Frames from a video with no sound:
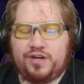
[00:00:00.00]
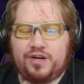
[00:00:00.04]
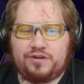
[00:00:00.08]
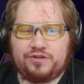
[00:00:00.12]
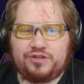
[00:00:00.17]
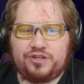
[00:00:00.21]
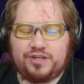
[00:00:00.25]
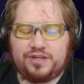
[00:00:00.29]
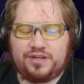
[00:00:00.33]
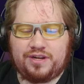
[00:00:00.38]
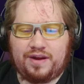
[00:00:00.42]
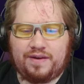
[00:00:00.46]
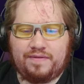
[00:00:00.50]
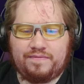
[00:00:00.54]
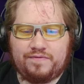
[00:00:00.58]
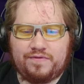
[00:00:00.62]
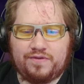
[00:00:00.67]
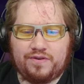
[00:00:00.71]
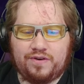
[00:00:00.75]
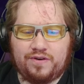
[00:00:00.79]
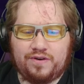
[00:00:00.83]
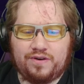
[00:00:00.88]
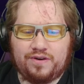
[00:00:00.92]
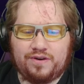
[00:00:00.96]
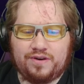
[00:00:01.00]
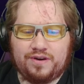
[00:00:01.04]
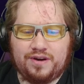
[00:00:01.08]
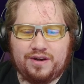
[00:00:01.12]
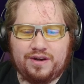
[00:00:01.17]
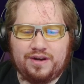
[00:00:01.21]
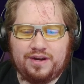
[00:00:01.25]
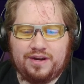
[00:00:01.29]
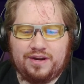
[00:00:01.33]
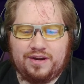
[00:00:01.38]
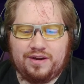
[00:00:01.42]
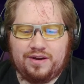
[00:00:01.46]
She loved her
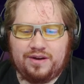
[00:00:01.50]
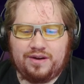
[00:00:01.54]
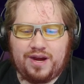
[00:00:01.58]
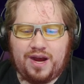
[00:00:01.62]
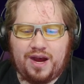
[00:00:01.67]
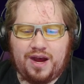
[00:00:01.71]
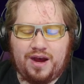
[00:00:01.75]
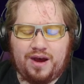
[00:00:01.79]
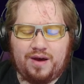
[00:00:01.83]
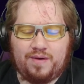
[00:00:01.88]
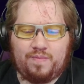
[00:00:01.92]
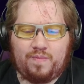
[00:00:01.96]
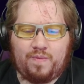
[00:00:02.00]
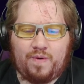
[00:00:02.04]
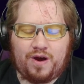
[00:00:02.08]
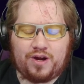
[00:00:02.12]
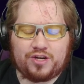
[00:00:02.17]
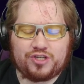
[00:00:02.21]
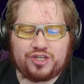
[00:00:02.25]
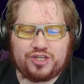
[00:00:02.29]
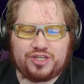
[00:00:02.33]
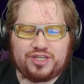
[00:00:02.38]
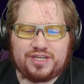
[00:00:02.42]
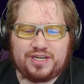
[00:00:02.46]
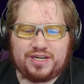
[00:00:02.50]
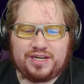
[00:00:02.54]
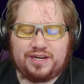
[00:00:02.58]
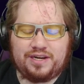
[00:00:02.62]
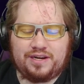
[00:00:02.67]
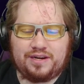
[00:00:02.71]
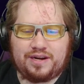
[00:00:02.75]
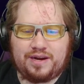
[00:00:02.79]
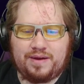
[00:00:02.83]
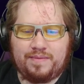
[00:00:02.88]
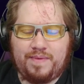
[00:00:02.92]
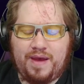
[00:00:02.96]
Washington
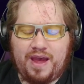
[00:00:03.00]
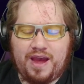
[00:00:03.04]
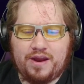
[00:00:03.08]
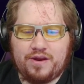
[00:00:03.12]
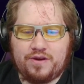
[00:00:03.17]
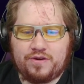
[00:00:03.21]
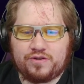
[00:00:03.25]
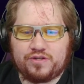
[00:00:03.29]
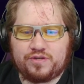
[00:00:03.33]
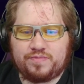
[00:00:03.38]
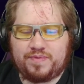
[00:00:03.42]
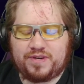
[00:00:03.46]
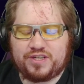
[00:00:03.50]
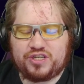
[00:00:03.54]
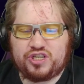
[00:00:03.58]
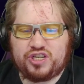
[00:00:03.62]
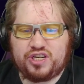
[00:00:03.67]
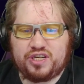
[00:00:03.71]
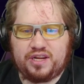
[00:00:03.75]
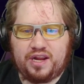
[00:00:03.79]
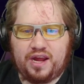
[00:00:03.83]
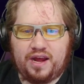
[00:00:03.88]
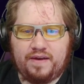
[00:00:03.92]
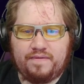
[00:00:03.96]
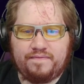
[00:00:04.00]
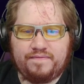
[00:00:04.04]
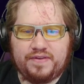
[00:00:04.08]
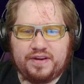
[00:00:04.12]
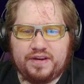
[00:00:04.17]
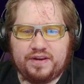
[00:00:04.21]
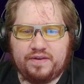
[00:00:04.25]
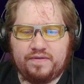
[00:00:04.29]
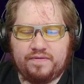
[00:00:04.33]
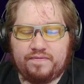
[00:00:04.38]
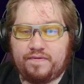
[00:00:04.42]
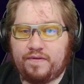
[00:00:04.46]
Commanders, but she loved
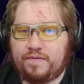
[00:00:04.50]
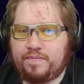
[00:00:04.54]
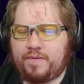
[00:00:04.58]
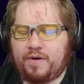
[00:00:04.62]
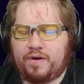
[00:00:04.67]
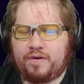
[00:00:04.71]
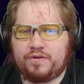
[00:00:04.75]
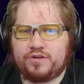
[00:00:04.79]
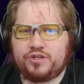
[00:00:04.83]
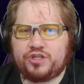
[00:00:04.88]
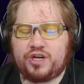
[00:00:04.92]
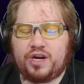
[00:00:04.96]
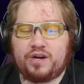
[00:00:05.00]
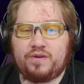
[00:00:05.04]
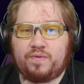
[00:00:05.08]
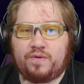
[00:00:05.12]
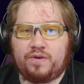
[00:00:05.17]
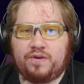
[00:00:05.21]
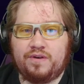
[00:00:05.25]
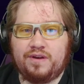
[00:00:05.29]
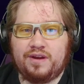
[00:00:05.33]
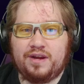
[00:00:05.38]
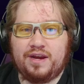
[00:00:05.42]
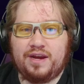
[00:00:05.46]
football in general.